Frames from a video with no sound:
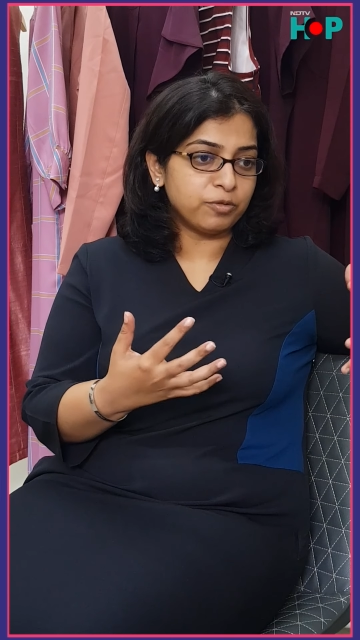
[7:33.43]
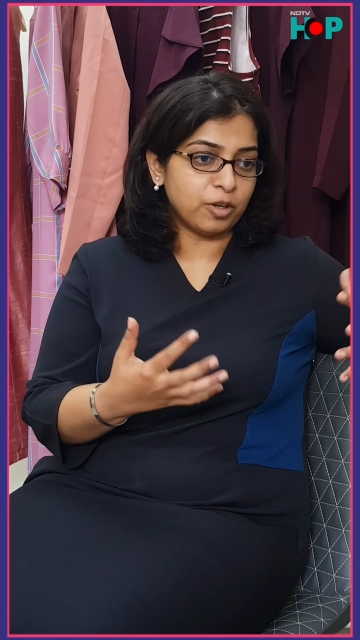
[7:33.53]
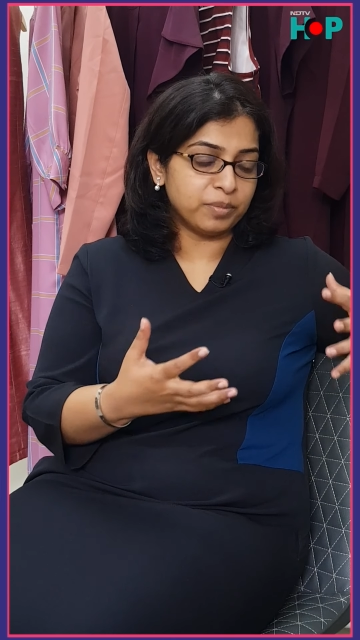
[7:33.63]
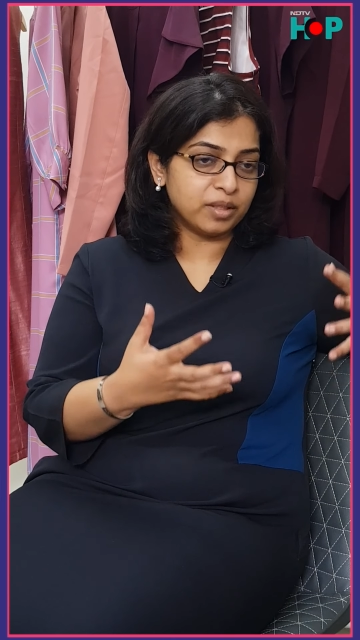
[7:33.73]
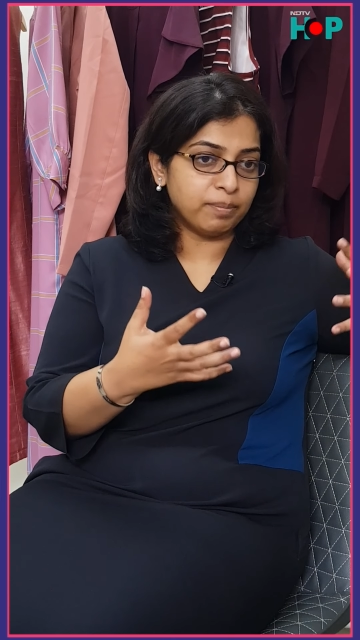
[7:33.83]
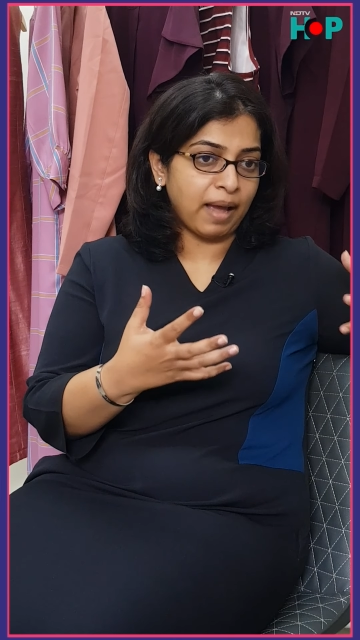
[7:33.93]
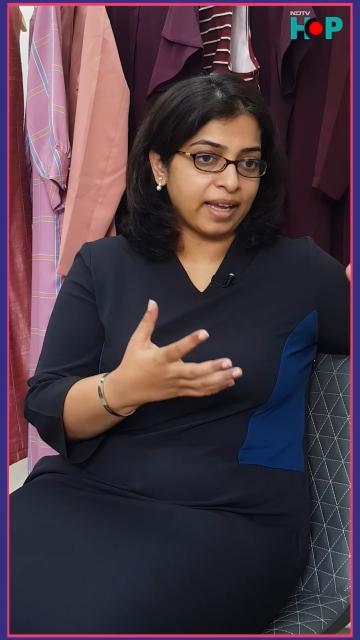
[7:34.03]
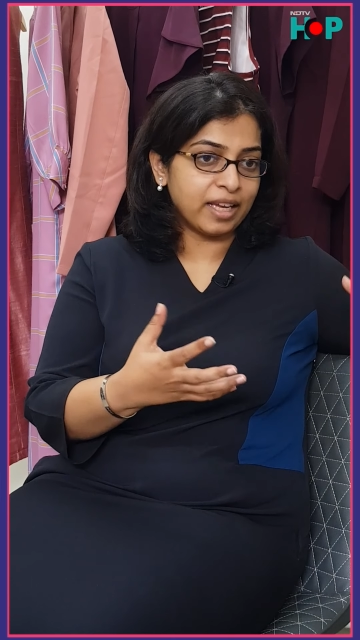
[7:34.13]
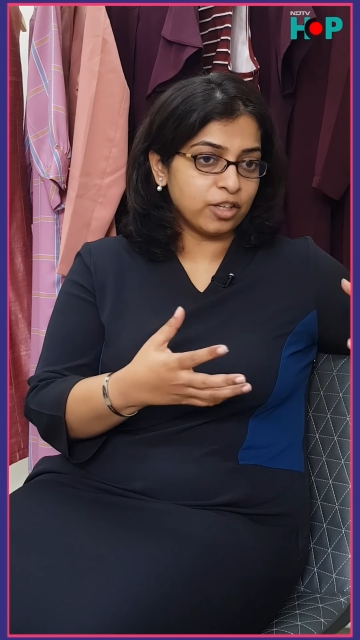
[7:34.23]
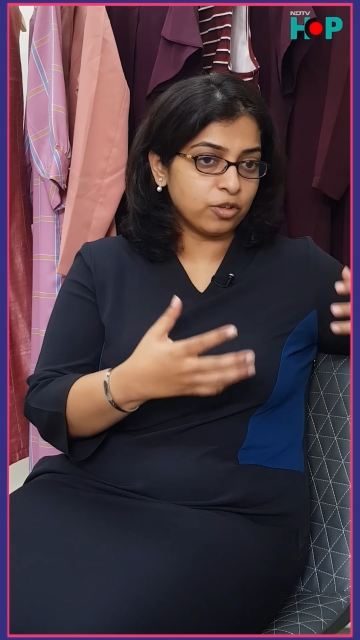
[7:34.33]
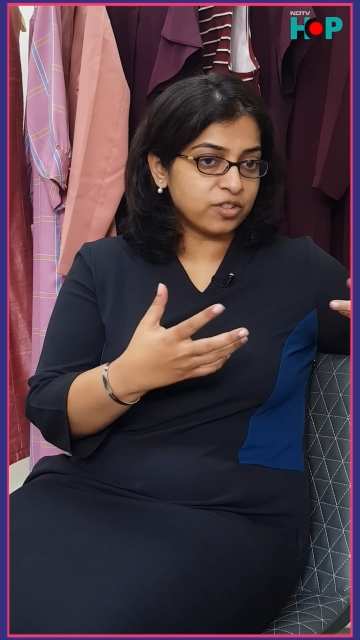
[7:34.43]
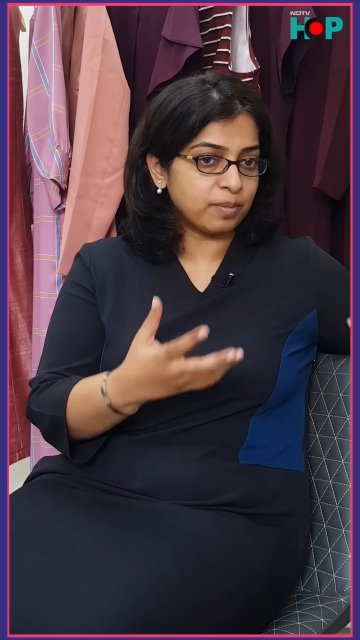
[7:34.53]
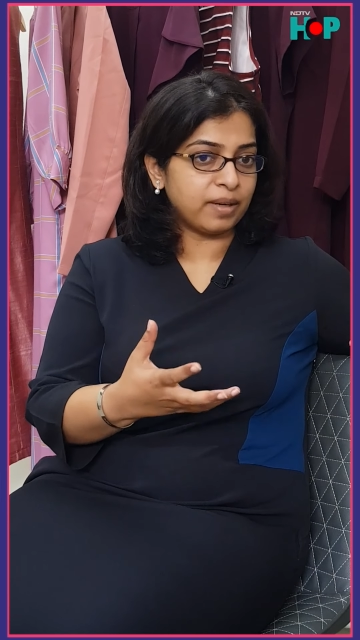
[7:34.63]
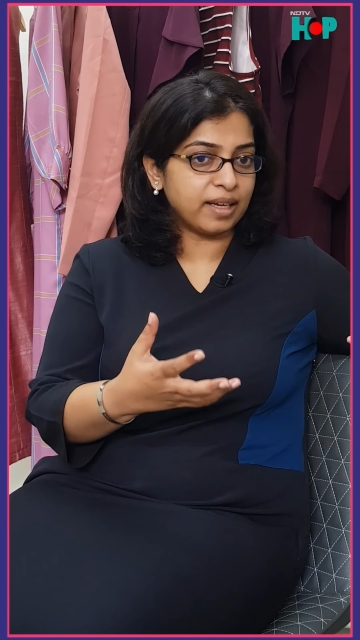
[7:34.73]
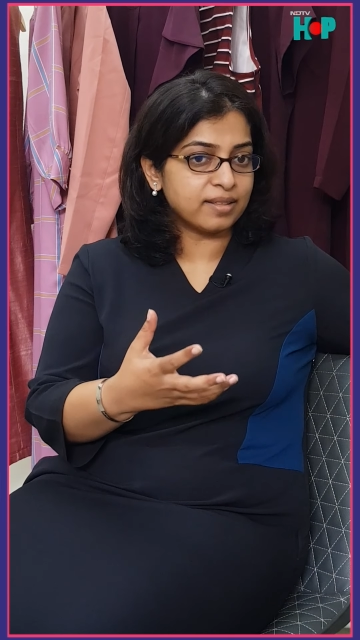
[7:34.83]
from the back end or
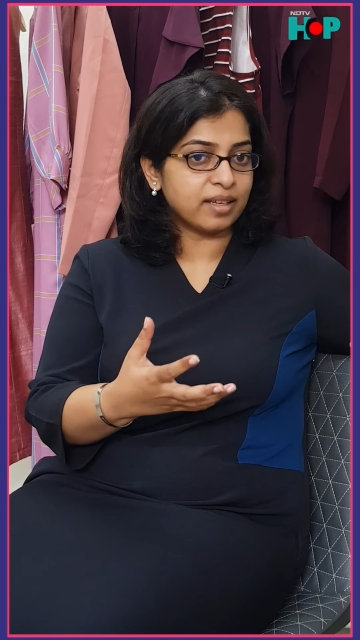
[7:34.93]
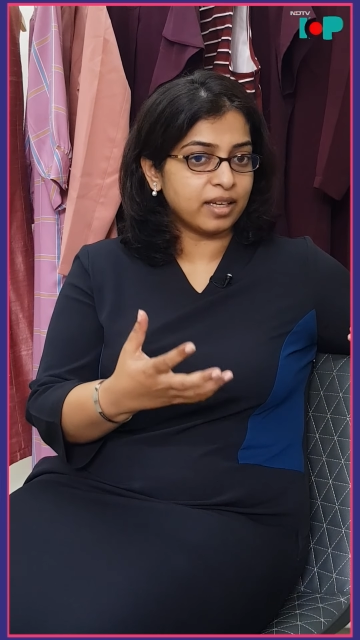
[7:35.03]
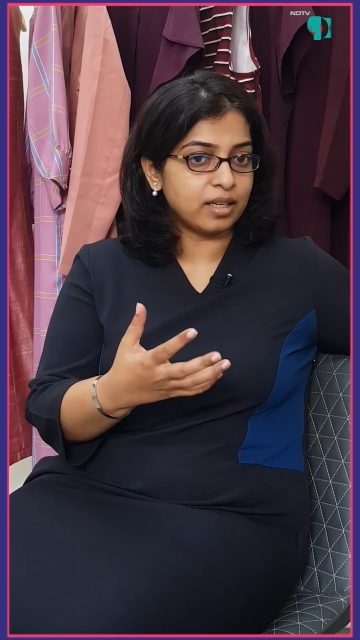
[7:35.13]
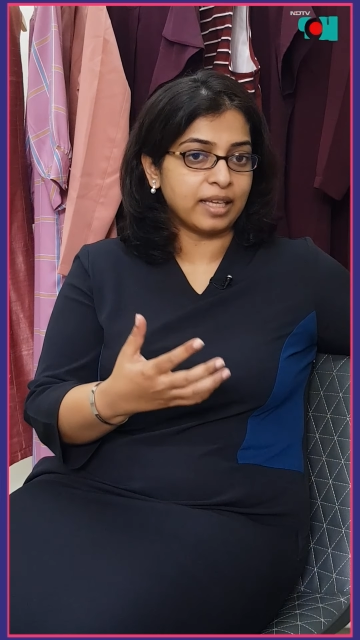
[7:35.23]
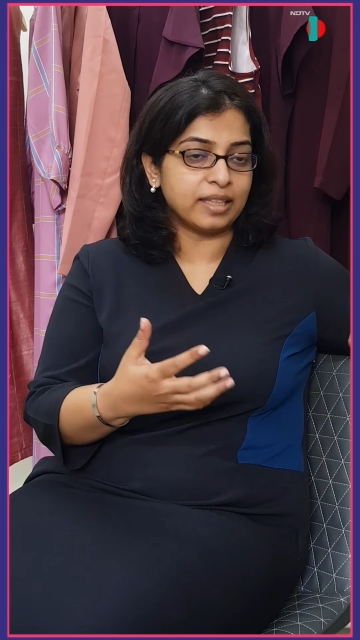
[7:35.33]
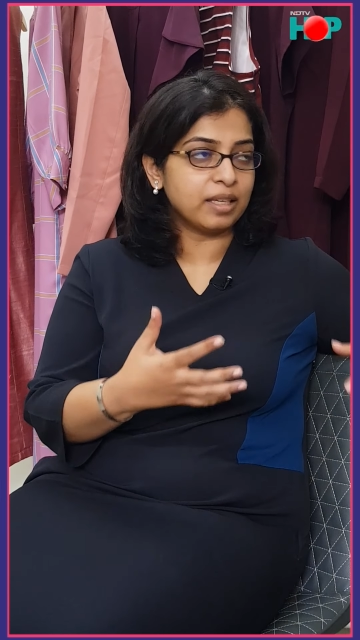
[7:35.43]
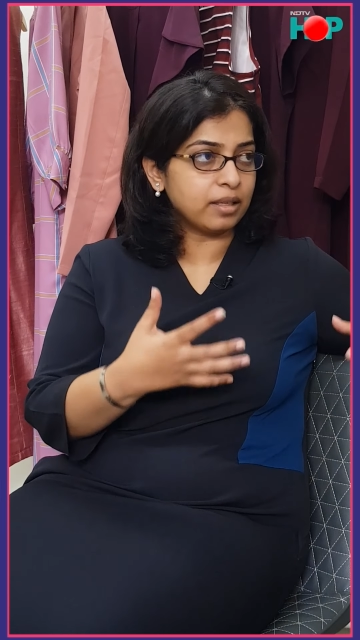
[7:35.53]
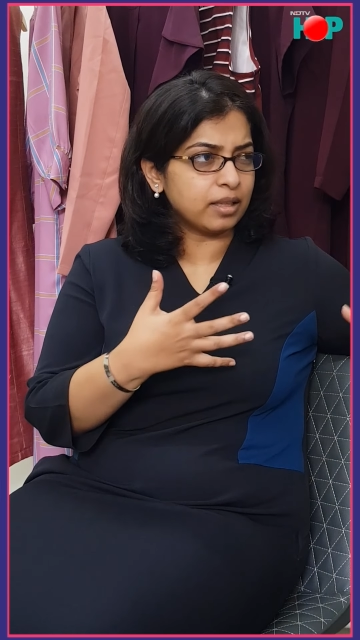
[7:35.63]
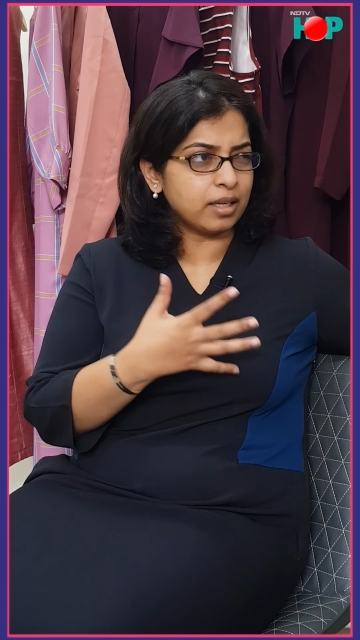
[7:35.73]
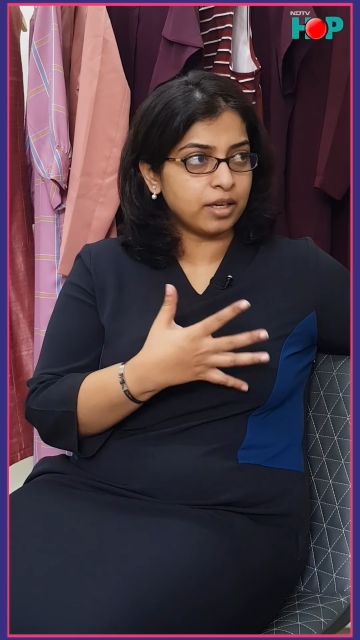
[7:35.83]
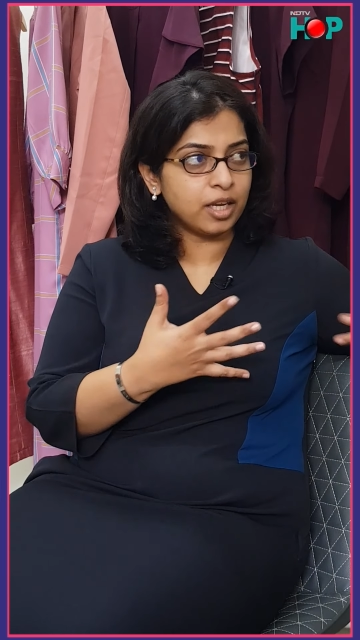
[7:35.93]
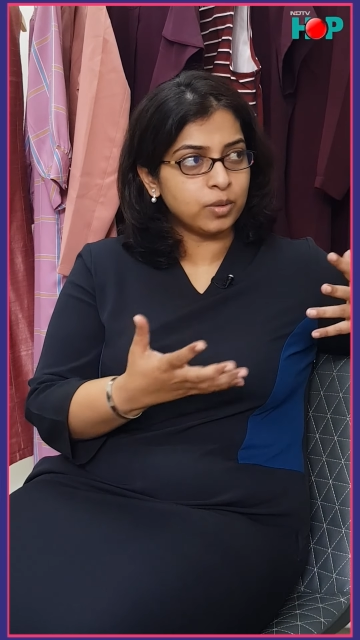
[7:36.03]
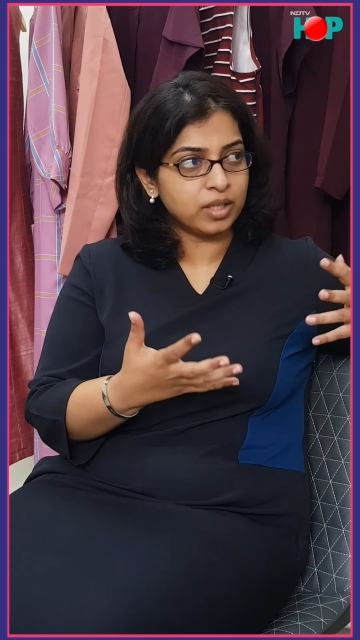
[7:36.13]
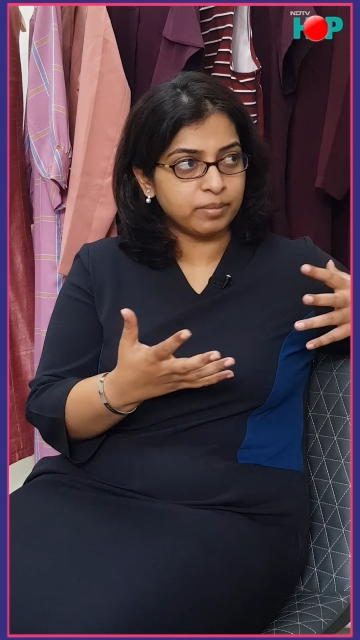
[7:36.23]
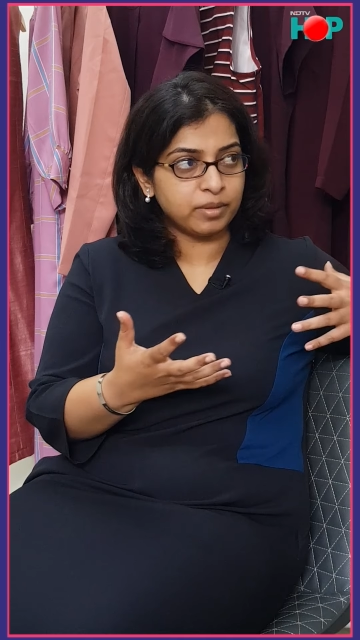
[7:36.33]
supply side, I think there are
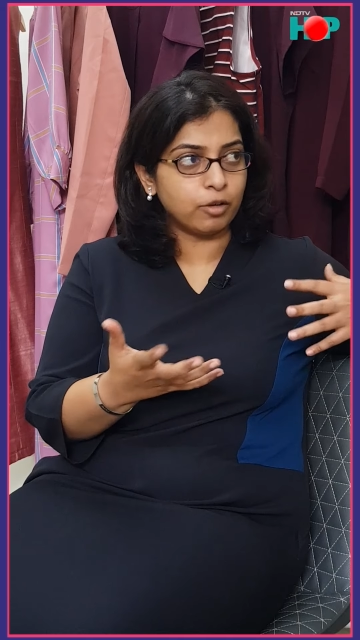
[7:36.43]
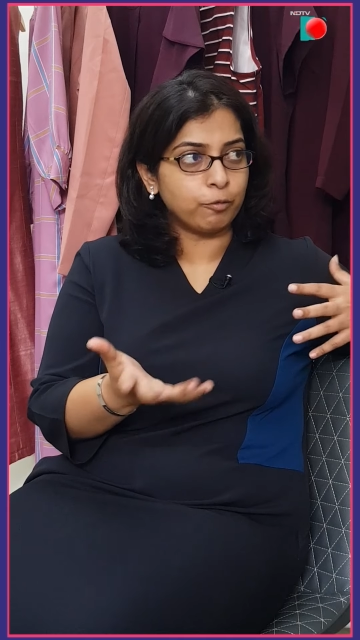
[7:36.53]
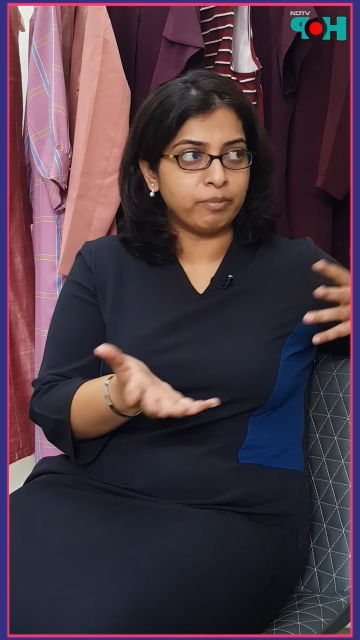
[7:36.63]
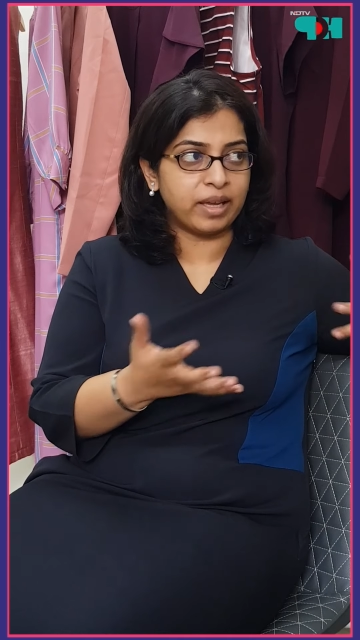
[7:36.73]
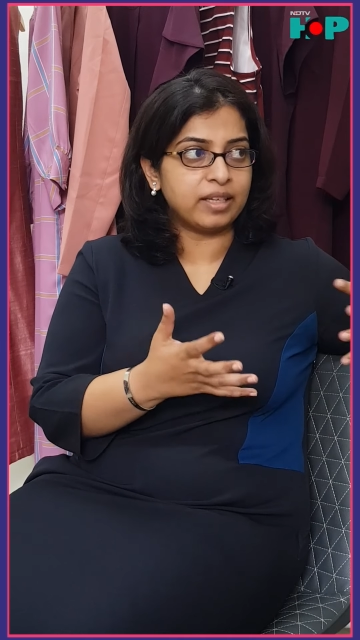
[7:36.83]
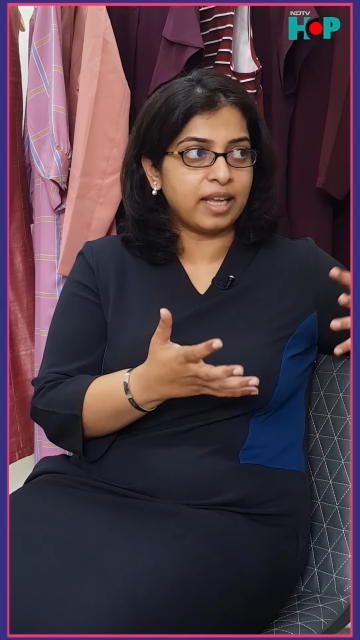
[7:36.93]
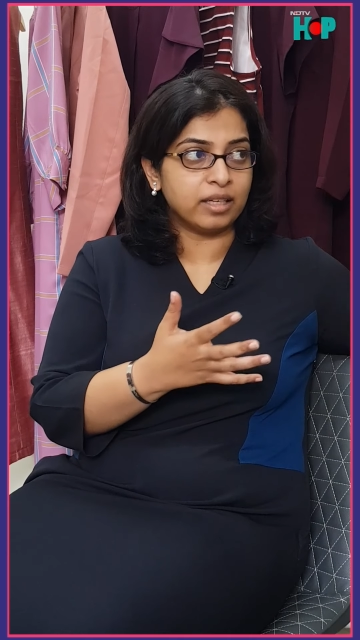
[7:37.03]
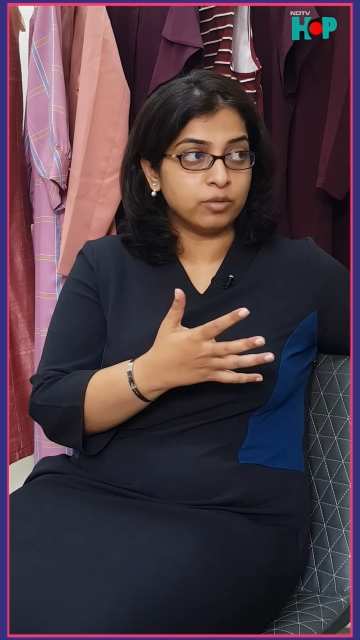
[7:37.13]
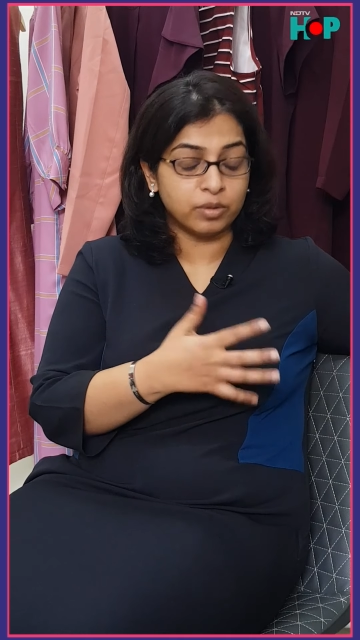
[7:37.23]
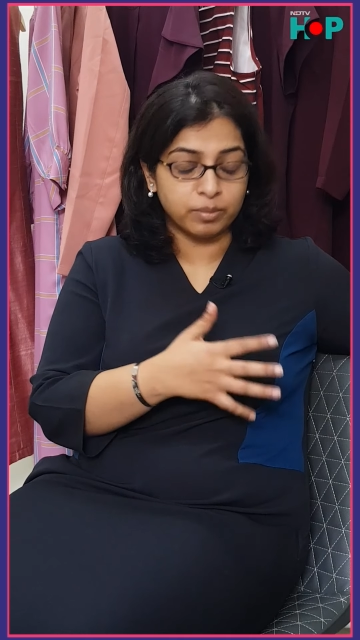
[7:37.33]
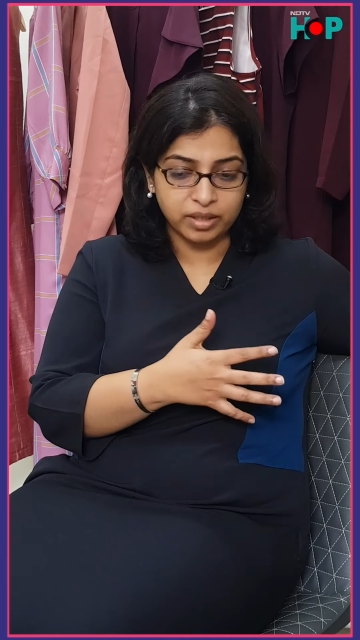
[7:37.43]
equal number of men and women.